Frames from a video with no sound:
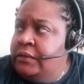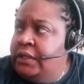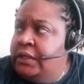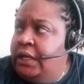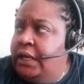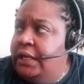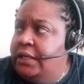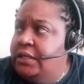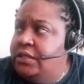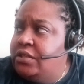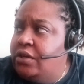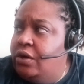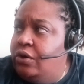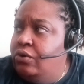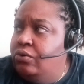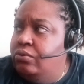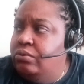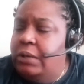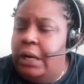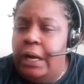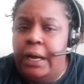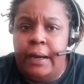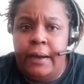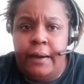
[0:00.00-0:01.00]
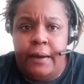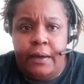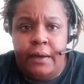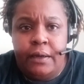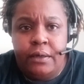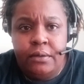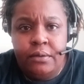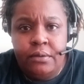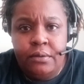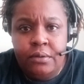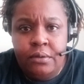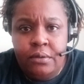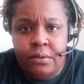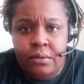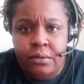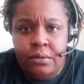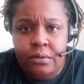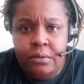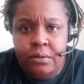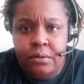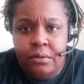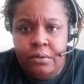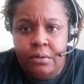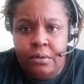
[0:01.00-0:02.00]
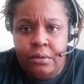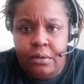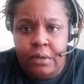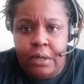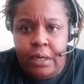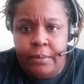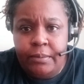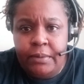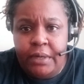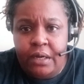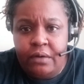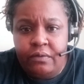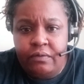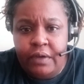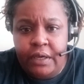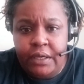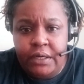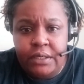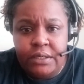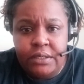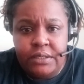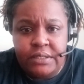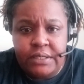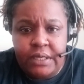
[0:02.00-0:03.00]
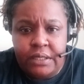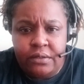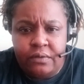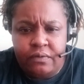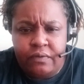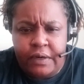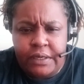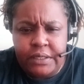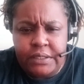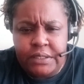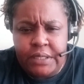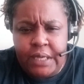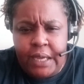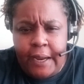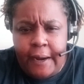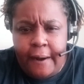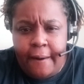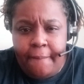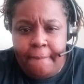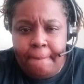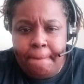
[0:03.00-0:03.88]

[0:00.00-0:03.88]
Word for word: and told God, I'm not ready. It's not the right time.